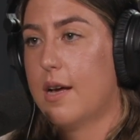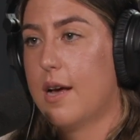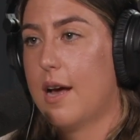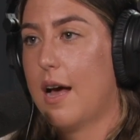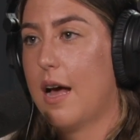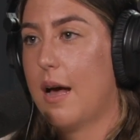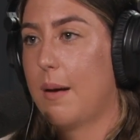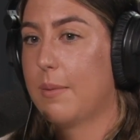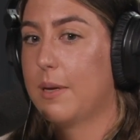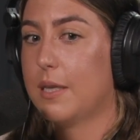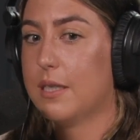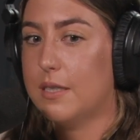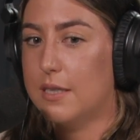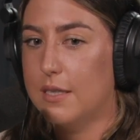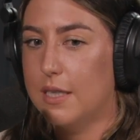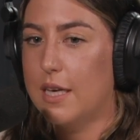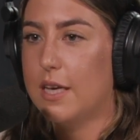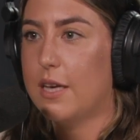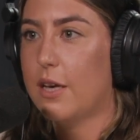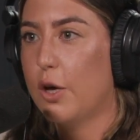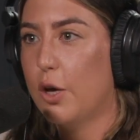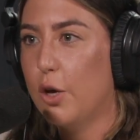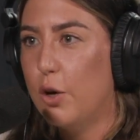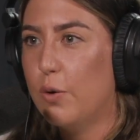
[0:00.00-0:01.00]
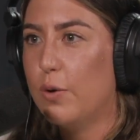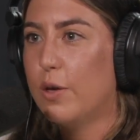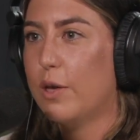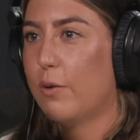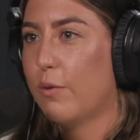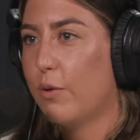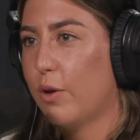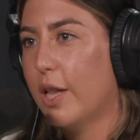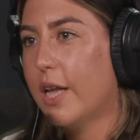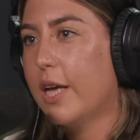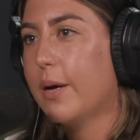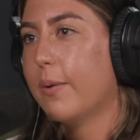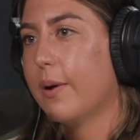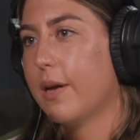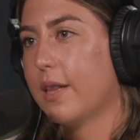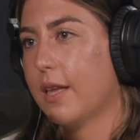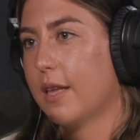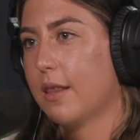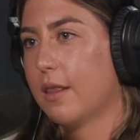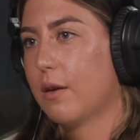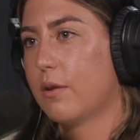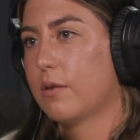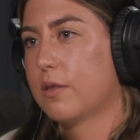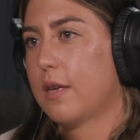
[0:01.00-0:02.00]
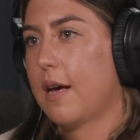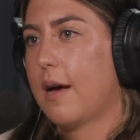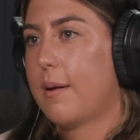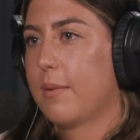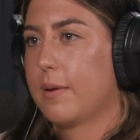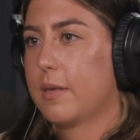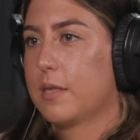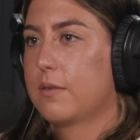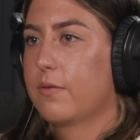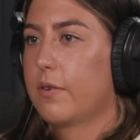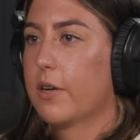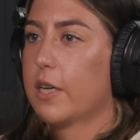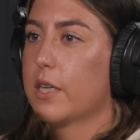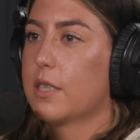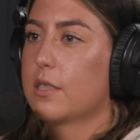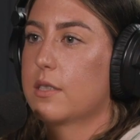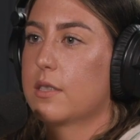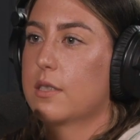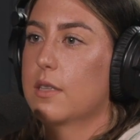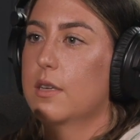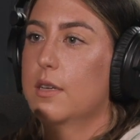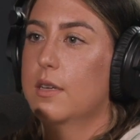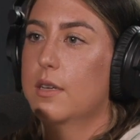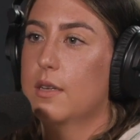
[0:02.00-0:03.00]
and seeing who you click with in those atmospheres.